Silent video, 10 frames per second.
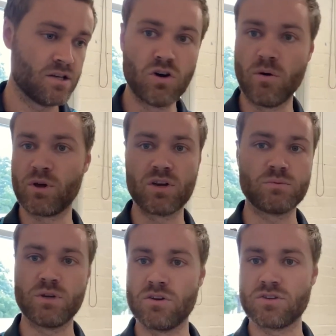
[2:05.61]
Not because
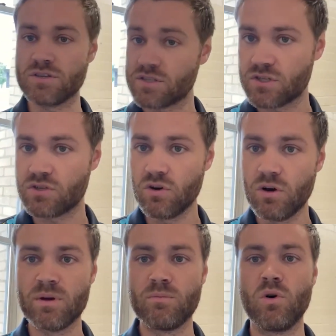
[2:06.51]
we don't trust the store,
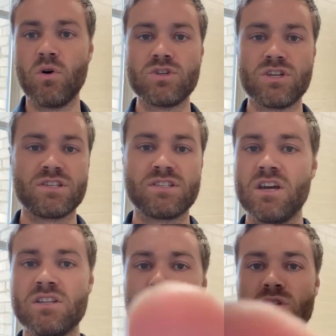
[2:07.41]
but more just
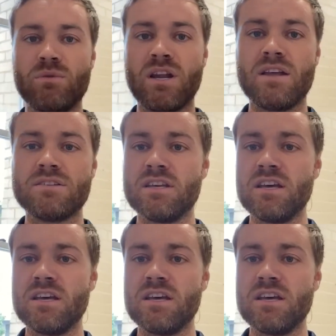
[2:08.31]
to eliminate as